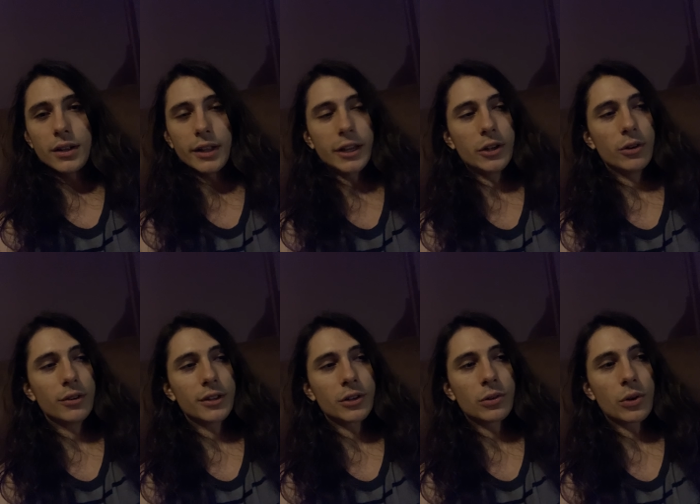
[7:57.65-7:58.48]
Like you go
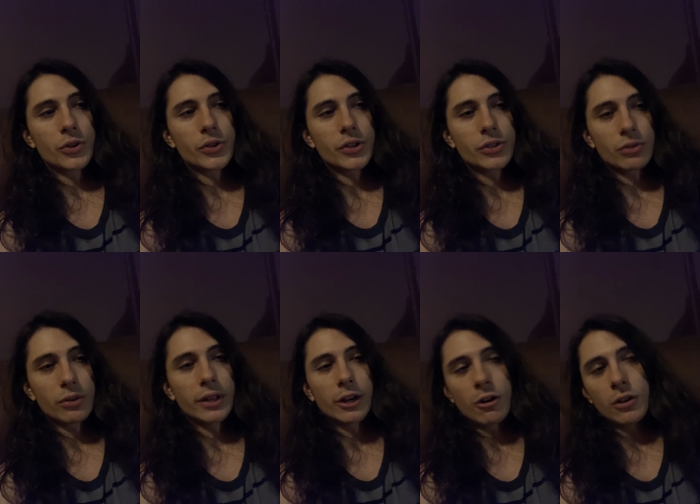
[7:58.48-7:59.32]
to the grocery store,
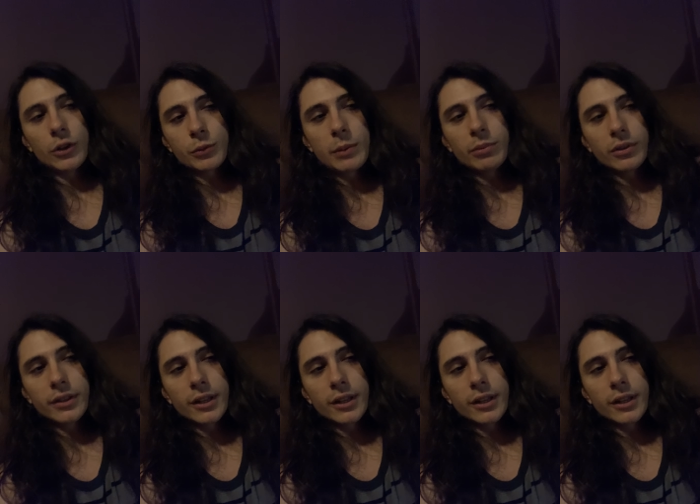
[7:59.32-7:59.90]
like all those people